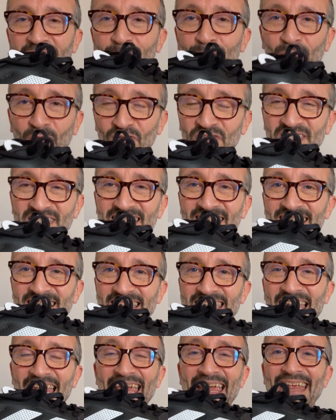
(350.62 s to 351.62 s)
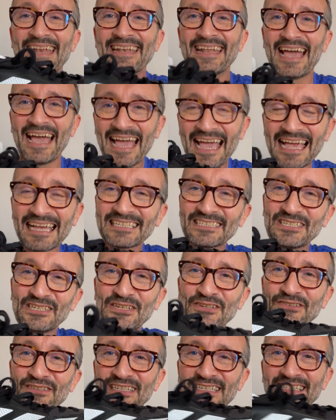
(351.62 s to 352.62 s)
Boston 10, as
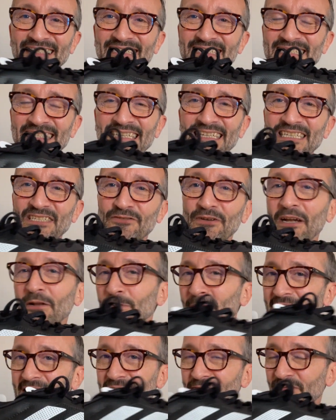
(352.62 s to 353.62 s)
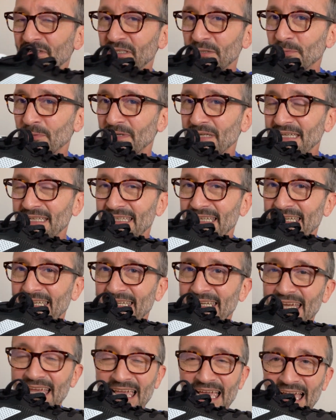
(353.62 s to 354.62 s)
you can see straight away, the difference between
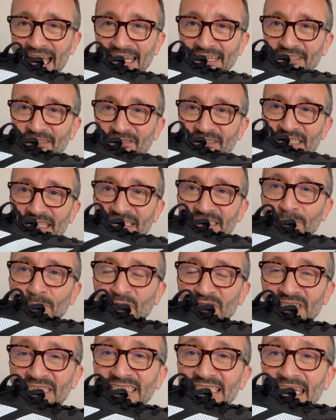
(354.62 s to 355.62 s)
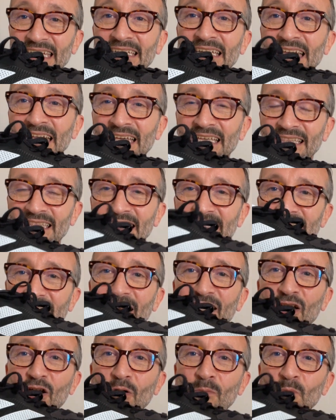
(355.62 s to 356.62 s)
the Adios 6 and Boston 10, there's a
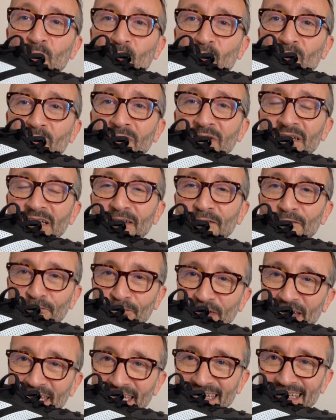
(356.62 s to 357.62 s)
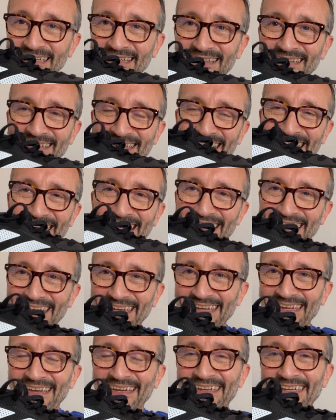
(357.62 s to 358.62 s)
lot more filling in
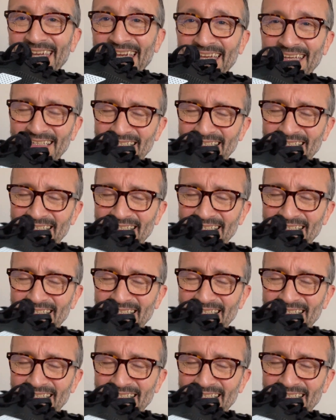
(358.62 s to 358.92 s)
here, yeah?